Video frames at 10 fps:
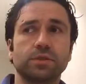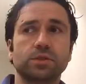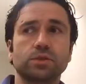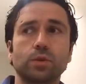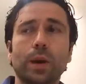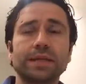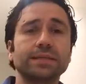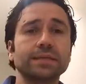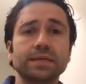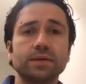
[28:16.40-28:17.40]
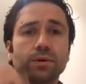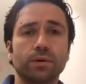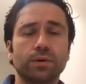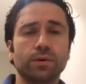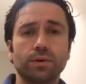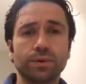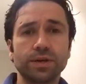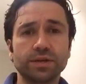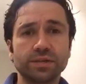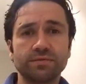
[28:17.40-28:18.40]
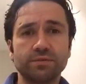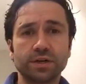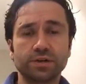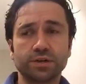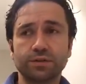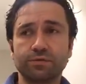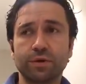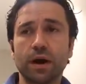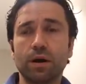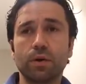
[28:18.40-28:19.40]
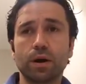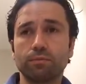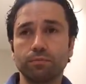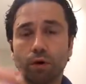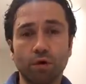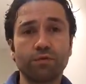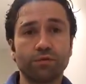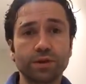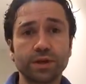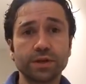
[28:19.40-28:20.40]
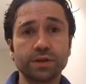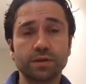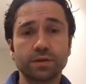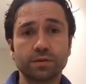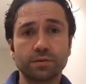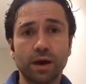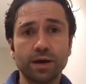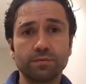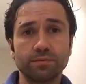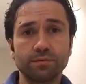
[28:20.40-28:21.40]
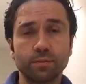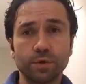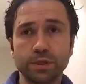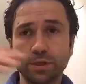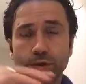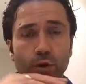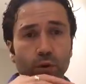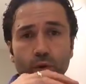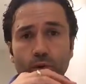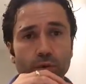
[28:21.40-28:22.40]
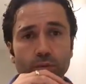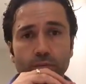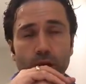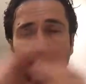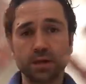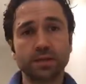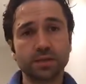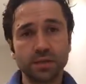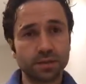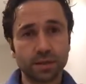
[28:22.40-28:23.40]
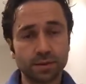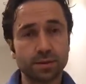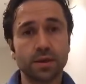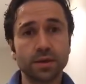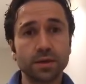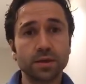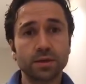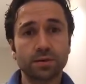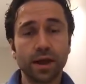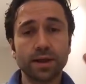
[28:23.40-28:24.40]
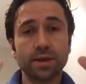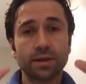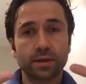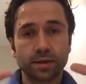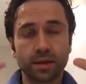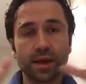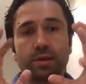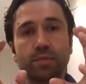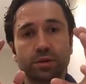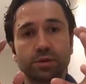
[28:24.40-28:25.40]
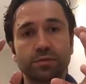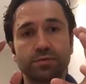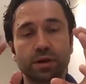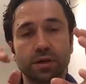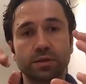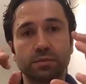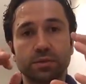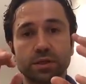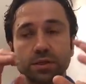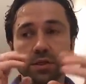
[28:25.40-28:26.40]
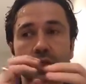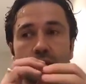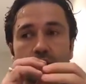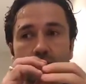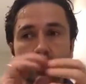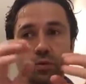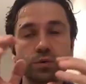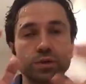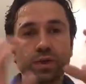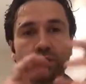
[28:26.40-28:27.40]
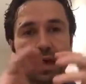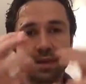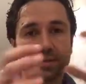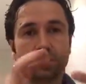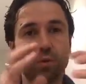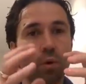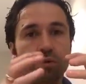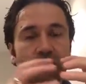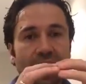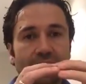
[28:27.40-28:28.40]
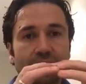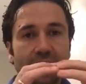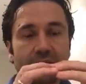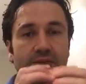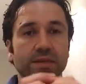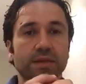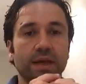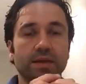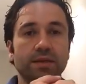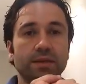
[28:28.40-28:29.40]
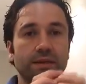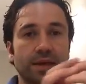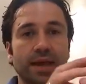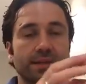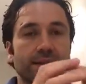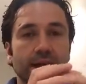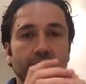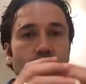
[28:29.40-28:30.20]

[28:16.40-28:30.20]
twenty or thirty versions of our offering, right, with no marketing, nothing, right, get a bunch of customers, use them as a core fan base, and then get them